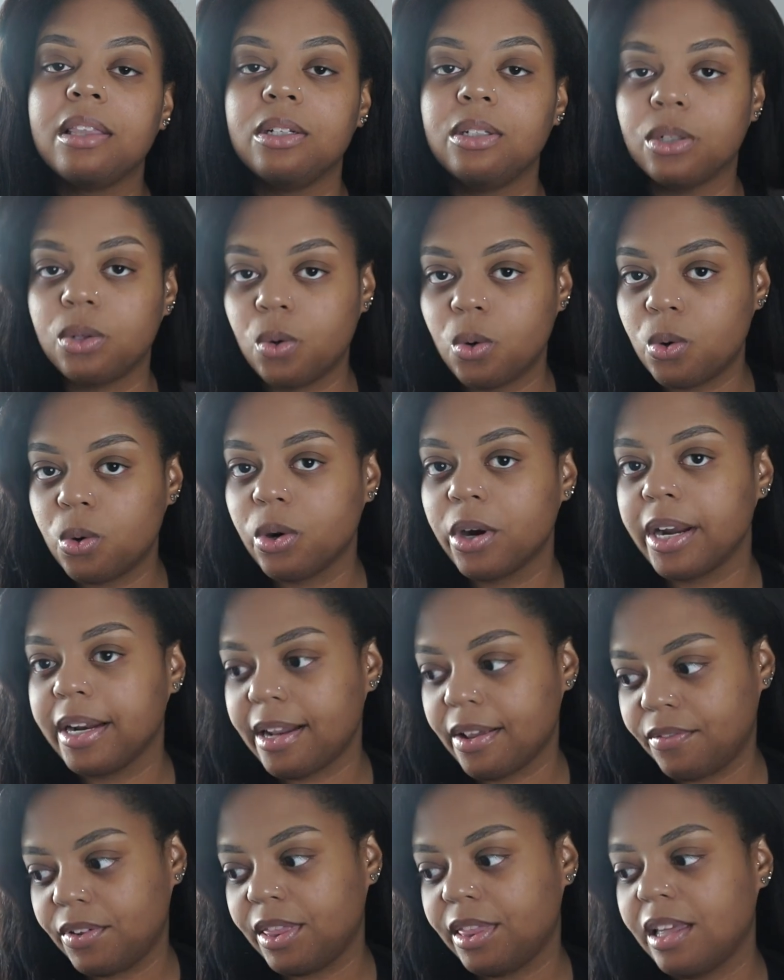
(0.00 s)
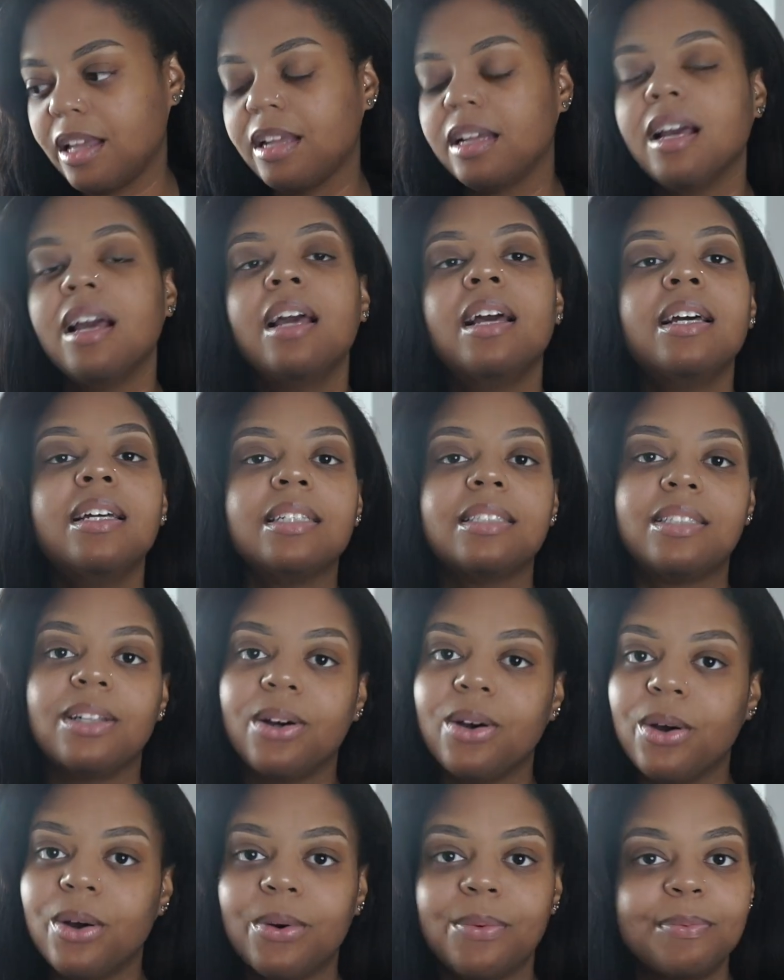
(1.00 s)
the decor, and everything.
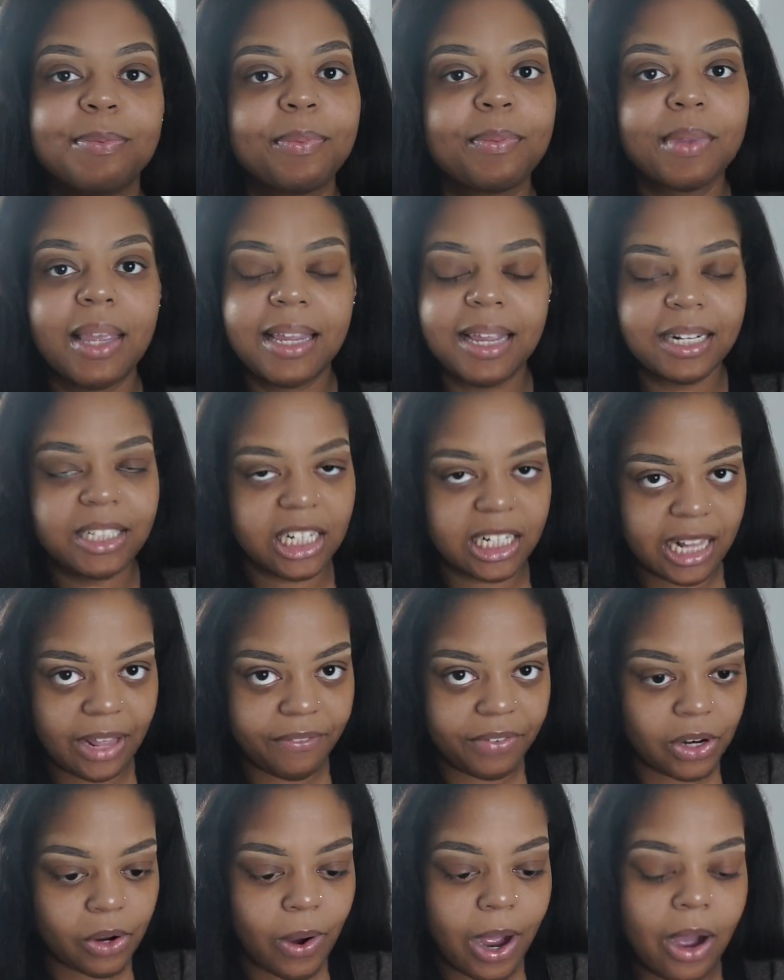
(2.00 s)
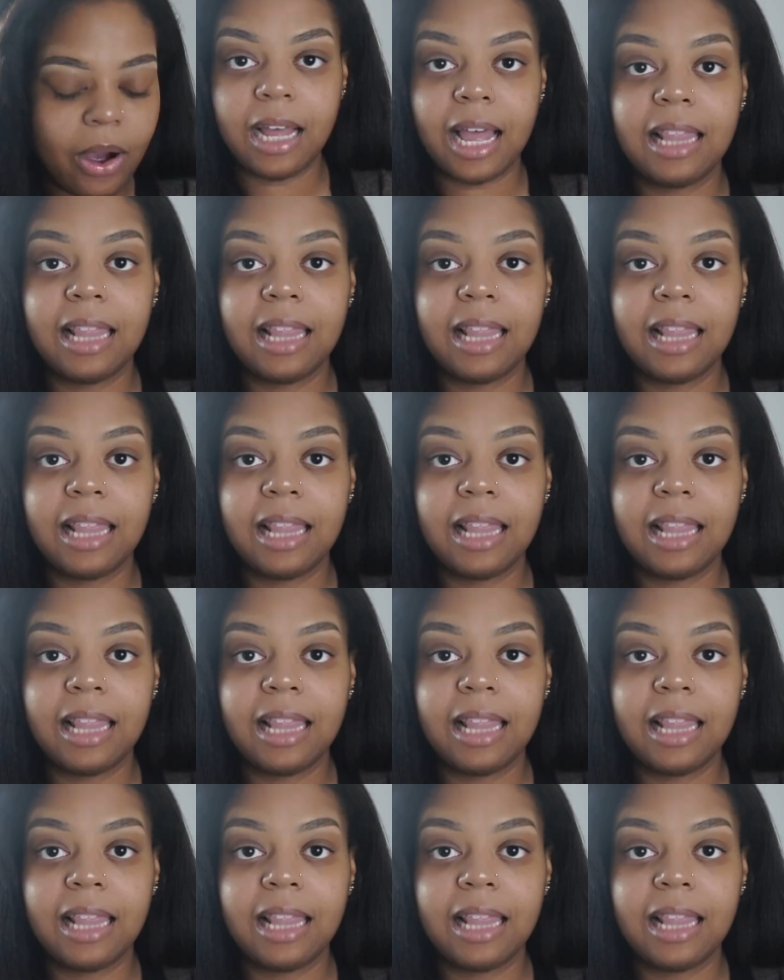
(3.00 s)
So yeah, check that video out.